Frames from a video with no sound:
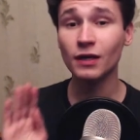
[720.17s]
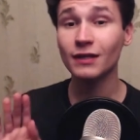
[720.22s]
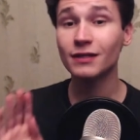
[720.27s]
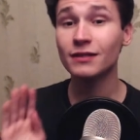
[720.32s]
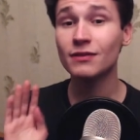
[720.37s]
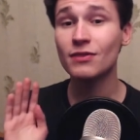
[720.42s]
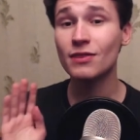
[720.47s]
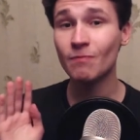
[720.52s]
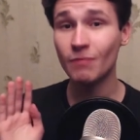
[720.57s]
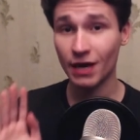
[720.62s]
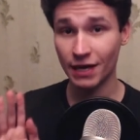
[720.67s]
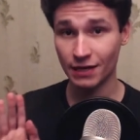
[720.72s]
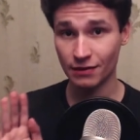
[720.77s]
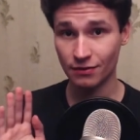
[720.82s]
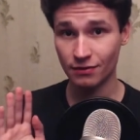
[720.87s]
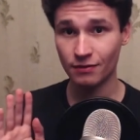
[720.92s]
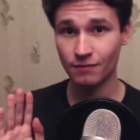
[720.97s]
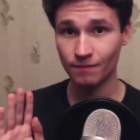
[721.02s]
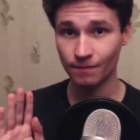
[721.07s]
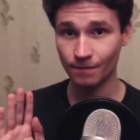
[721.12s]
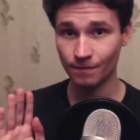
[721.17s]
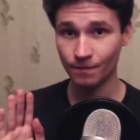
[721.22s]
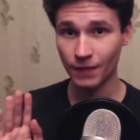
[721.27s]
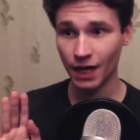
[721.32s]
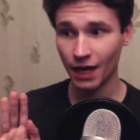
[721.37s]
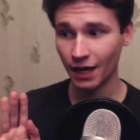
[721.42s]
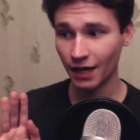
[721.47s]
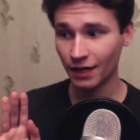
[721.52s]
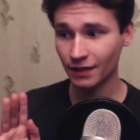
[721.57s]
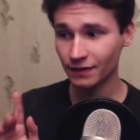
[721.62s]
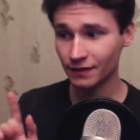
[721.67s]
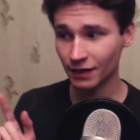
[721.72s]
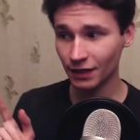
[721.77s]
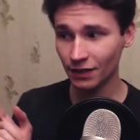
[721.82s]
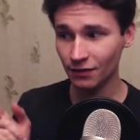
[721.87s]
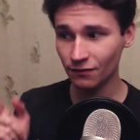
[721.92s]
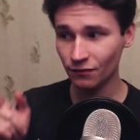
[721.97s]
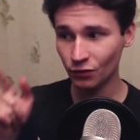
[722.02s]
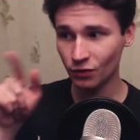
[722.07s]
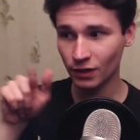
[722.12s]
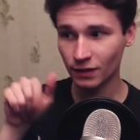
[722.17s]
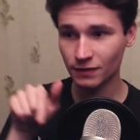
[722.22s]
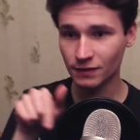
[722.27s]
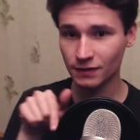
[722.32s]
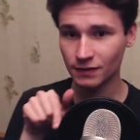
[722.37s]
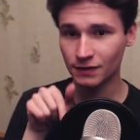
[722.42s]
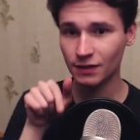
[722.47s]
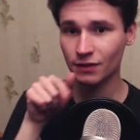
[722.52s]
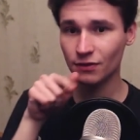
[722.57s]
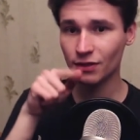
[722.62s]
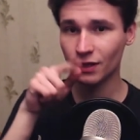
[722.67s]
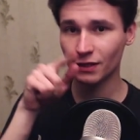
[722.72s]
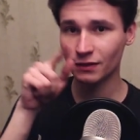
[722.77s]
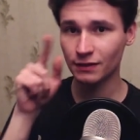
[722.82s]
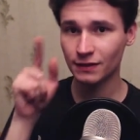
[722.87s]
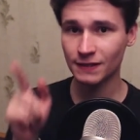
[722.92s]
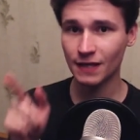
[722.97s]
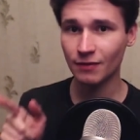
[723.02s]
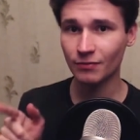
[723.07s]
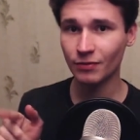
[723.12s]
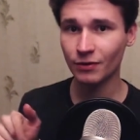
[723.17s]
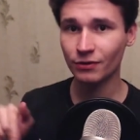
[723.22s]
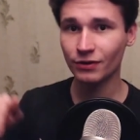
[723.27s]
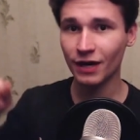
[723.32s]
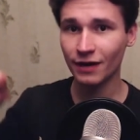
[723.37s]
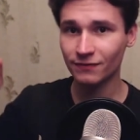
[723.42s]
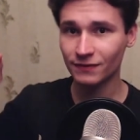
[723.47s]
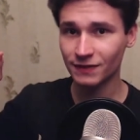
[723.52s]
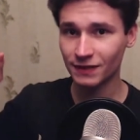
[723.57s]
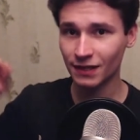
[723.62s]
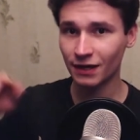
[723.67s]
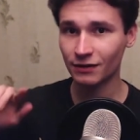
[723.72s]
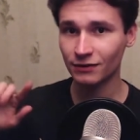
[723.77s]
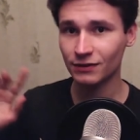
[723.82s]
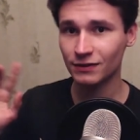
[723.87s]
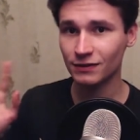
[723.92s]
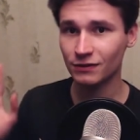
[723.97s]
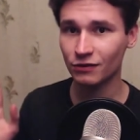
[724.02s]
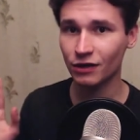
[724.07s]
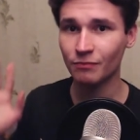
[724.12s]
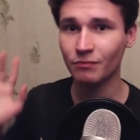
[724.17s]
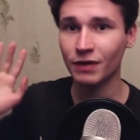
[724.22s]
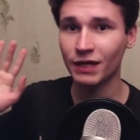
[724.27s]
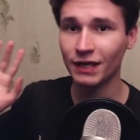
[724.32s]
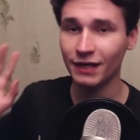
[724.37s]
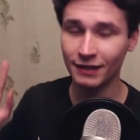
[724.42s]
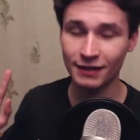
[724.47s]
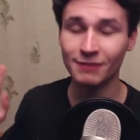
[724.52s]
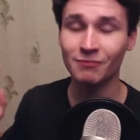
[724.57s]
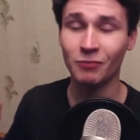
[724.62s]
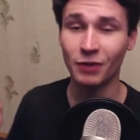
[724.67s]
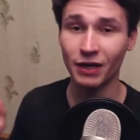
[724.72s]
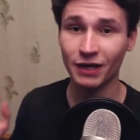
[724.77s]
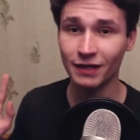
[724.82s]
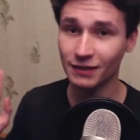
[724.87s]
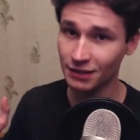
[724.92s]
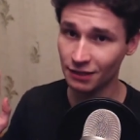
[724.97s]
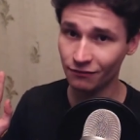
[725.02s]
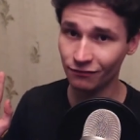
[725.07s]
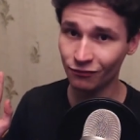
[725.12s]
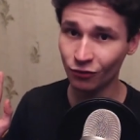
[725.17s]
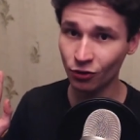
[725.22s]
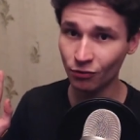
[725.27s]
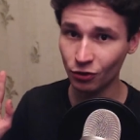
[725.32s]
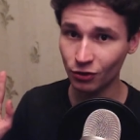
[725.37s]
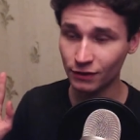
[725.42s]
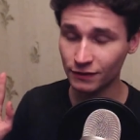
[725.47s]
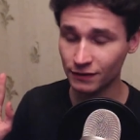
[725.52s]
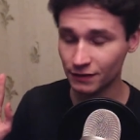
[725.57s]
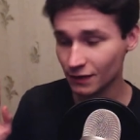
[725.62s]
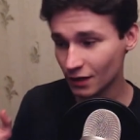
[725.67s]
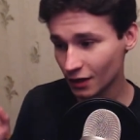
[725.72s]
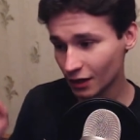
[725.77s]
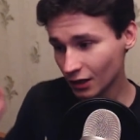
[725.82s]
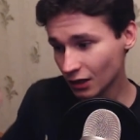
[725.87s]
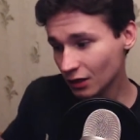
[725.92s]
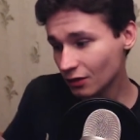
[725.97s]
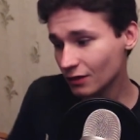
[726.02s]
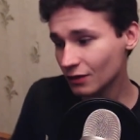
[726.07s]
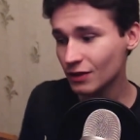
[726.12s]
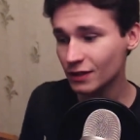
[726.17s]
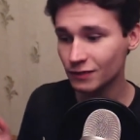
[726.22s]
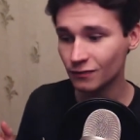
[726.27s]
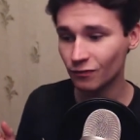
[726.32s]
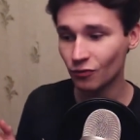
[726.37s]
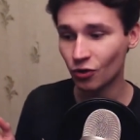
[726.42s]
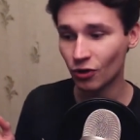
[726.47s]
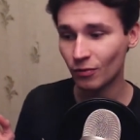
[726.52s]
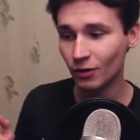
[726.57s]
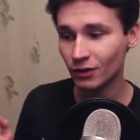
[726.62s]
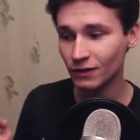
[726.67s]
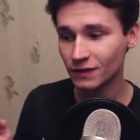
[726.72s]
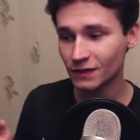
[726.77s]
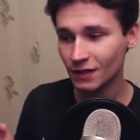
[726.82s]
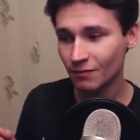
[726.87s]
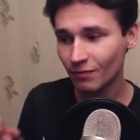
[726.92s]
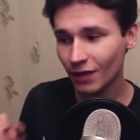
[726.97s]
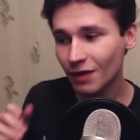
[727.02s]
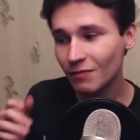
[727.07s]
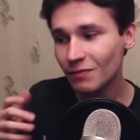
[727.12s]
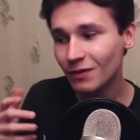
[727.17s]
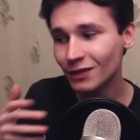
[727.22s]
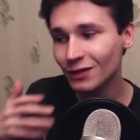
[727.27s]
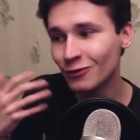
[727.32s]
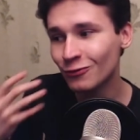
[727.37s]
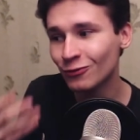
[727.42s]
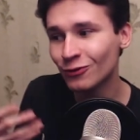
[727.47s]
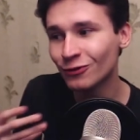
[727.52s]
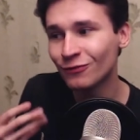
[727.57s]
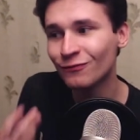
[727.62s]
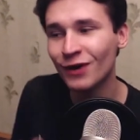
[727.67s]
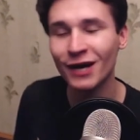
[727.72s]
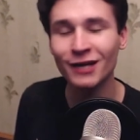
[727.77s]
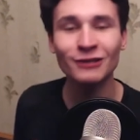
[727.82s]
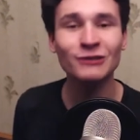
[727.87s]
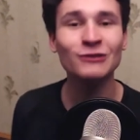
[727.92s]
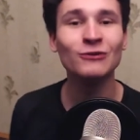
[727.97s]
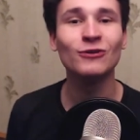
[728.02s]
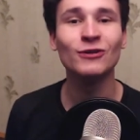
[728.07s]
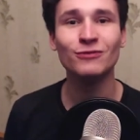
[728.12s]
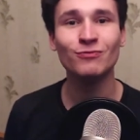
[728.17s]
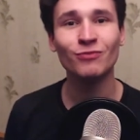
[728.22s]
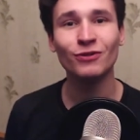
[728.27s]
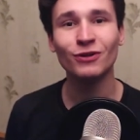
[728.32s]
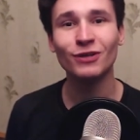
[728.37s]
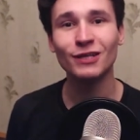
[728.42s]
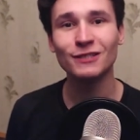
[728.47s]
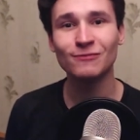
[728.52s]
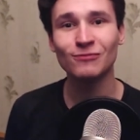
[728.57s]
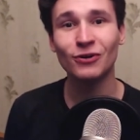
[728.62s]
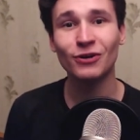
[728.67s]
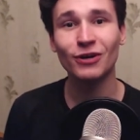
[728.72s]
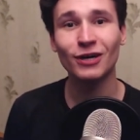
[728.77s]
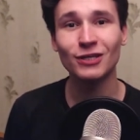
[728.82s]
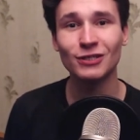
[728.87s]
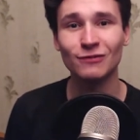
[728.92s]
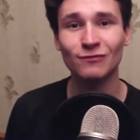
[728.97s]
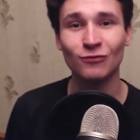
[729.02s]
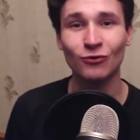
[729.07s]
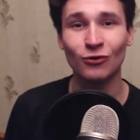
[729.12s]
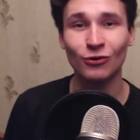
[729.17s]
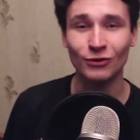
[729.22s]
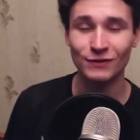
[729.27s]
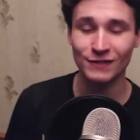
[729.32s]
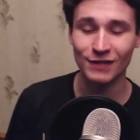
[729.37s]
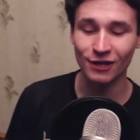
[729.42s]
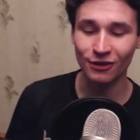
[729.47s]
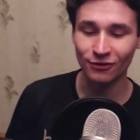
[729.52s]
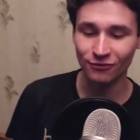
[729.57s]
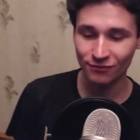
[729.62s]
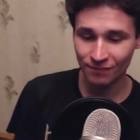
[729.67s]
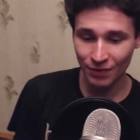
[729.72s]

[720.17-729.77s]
at the math. And if you can see that some graphs are described by, by easy formulas, look at these formulas. Maybe you will find new inspiration for yourself.